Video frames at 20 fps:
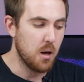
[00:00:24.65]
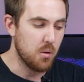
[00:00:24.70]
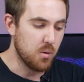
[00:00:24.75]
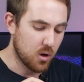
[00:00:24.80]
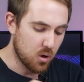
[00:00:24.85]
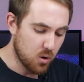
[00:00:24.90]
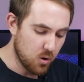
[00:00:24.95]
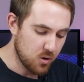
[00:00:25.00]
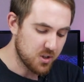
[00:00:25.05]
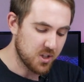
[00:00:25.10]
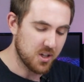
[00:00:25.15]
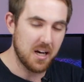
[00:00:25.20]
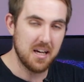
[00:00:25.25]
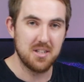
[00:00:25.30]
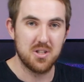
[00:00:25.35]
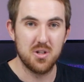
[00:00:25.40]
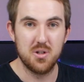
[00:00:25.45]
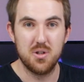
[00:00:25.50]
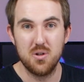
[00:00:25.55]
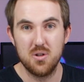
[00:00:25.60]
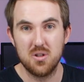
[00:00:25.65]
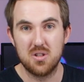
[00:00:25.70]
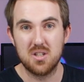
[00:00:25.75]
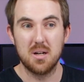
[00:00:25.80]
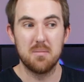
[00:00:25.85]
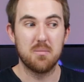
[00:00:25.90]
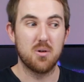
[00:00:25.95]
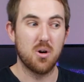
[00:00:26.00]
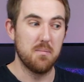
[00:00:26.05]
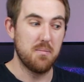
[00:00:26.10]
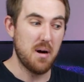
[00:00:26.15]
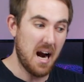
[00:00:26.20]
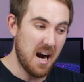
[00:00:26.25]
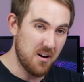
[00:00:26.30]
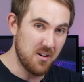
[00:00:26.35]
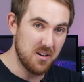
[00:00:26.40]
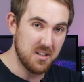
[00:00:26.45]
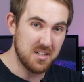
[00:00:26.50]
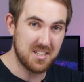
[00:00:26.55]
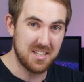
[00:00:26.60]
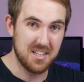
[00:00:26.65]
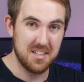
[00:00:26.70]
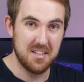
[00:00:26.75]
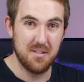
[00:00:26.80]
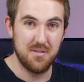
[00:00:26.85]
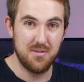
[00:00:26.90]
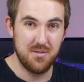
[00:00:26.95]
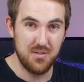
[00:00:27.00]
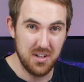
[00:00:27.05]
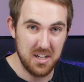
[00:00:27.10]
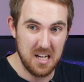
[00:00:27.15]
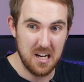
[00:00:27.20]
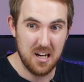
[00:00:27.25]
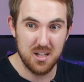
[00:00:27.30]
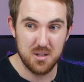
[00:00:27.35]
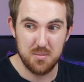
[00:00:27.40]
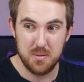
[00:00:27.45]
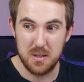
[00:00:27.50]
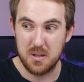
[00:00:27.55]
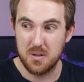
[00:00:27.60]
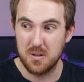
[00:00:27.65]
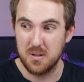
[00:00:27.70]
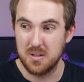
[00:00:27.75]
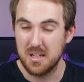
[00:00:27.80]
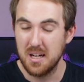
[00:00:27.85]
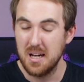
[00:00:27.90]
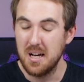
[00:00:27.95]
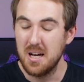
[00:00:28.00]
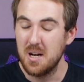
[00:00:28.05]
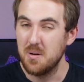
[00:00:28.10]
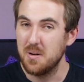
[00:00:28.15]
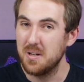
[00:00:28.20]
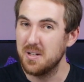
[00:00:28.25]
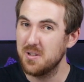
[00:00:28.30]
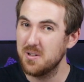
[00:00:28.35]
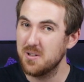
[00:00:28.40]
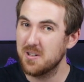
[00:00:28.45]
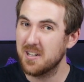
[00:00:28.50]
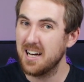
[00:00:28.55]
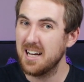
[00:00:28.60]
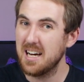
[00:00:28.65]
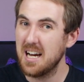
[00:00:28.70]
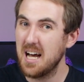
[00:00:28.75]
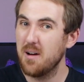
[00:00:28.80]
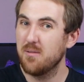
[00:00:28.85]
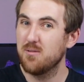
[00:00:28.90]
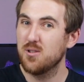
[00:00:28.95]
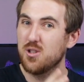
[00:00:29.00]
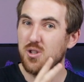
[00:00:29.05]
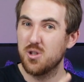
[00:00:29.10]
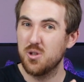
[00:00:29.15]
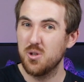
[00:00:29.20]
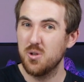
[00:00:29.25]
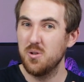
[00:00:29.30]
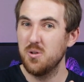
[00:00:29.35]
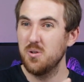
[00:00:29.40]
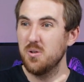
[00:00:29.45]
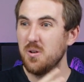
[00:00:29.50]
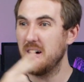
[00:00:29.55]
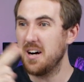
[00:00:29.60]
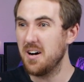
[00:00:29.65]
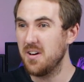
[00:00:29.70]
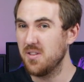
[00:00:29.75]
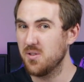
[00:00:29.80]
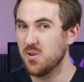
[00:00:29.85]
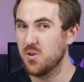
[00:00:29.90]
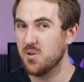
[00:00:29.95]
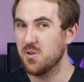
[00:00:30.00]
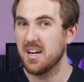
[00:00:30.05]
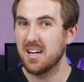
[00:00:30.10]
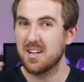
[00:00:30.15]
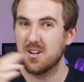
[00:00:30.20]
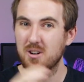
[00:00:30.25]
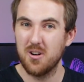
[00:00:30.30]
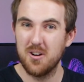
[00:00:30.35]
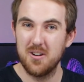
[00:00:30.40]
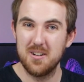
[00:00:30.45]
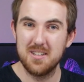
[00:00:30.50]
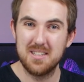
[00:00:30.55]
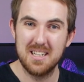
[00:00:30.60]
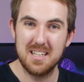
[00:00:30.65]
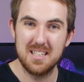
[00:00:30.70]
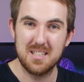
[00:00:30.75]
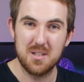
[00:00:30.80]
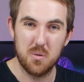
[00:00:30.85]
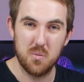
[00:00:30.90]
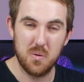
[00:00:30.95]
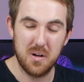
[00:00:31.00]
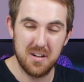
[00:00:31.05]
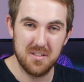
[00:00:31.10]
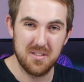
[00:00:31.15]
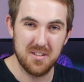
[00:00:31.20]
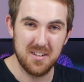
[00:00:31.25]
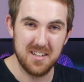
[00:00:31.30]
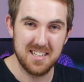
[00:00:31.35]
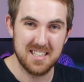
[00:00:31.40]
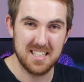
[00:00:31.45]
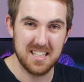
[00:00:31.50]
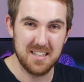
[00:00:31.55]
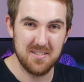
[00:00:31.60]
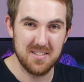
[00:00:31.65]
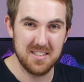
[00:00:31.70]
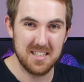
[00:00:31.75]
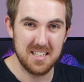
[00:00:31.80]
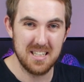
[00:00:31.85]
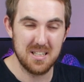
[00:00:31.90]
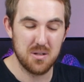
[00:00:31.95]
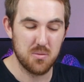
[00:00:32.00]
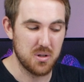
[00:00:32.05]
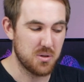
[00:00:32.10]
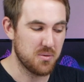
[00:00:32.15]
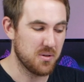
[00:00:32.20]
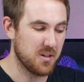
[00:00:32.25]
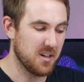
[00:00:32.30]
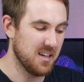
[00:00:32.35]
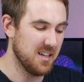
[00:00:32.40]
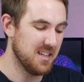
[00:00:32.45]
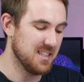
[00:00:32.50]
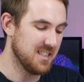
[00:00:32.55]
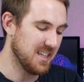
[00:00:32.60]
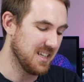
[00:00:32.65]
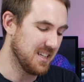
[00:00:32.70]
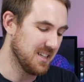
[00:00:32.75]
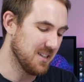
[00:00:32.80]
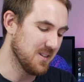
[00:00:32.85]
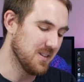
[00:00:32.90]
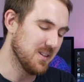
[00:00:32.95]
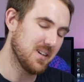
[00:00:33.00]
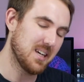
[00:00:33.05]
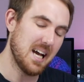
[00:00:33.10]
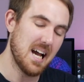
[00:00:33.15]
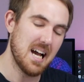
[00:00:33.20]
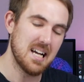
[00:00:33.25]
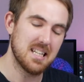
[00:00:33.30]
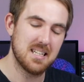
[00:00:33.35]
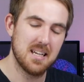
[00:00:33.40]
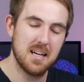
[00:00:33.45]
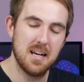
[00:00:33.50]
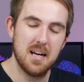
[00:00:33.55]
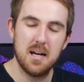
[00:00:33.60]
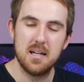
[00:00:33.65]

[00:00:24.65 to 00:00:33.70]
We're also going to do some comparison of videos because we do kind of have two other cards as well, 3070s, which we're going to take a look at.